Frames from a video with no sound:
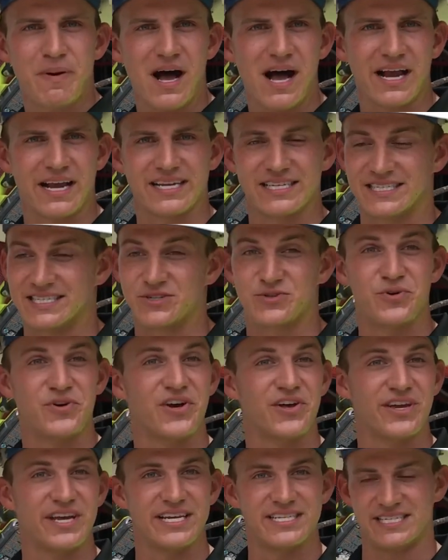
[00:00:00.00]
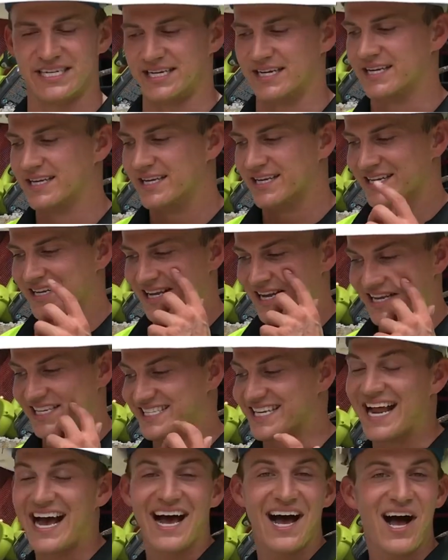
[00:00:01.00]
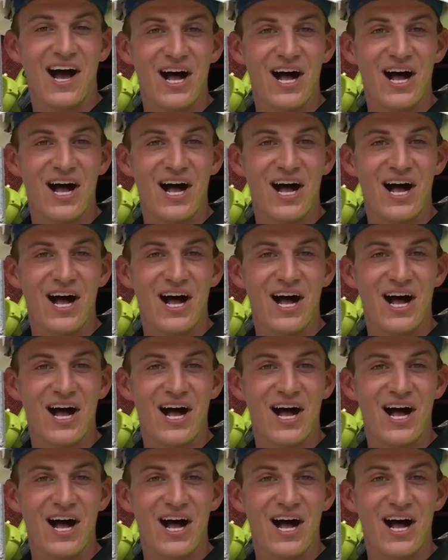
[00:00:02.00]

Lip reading: pockets. It's real easy. It's not